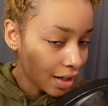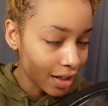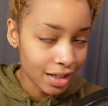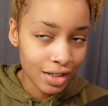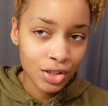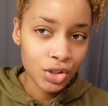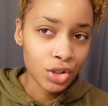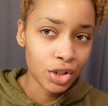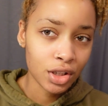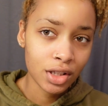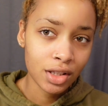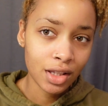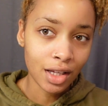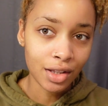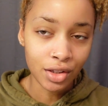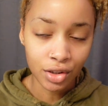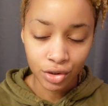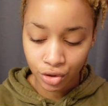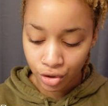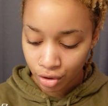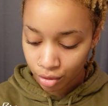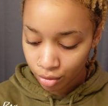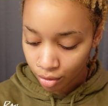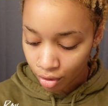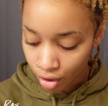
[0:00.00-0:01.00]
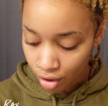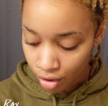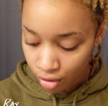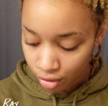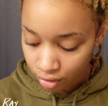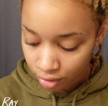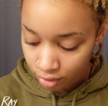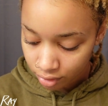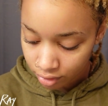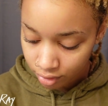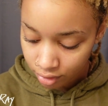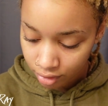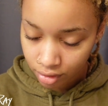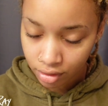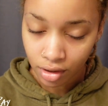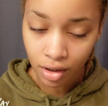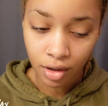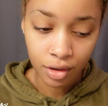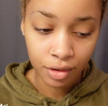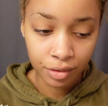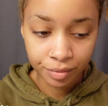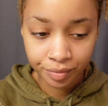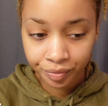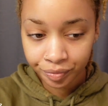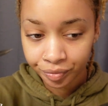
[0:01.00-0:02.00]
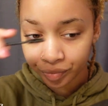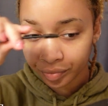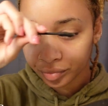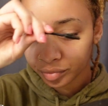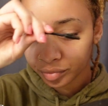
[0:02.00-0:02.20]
it's just that they're too long. So